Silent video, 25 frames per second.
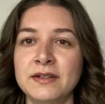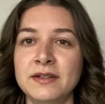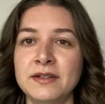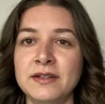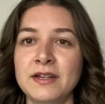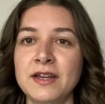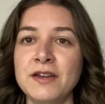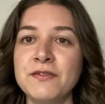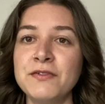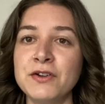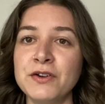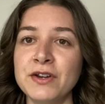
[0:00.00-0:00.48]

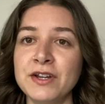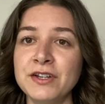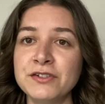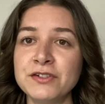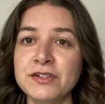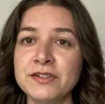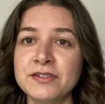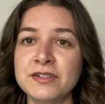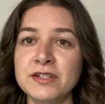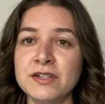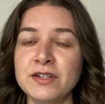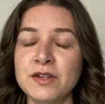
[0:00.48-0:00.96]
If you're
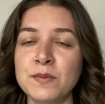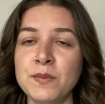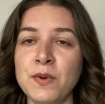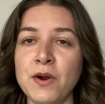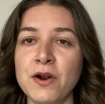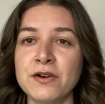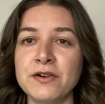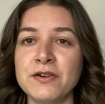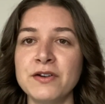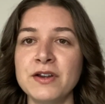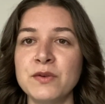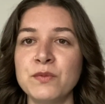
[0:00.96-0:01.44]
interested in
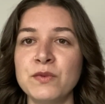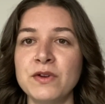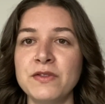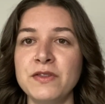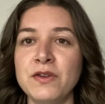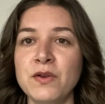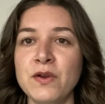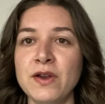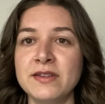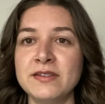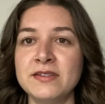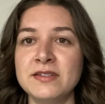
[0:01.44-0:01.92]
partnering with
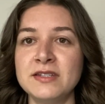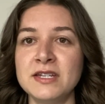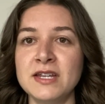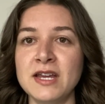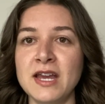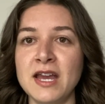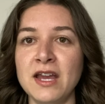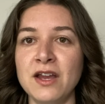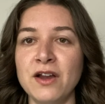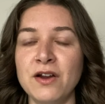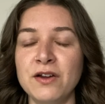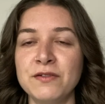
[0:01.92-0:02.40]

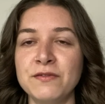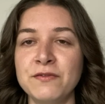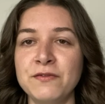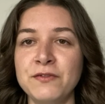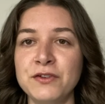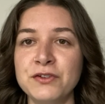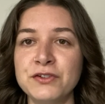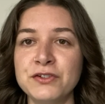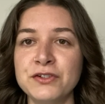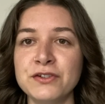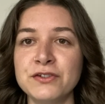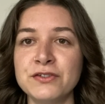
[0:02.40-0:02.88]
USDA on
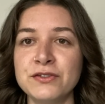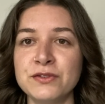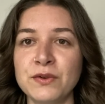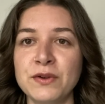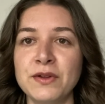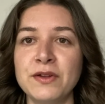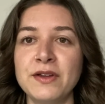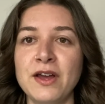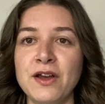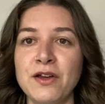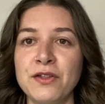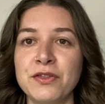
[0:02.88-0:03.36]
future
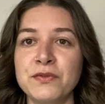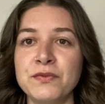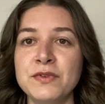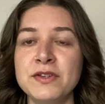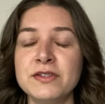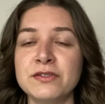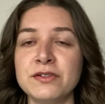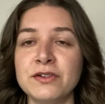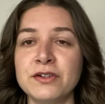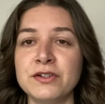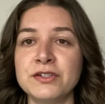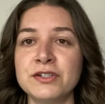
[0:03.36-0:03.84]
soil health
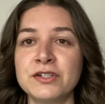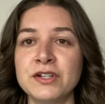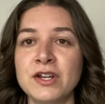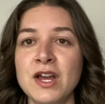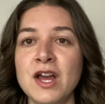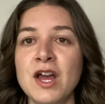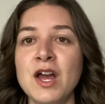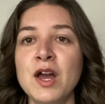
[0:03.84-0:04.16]
research,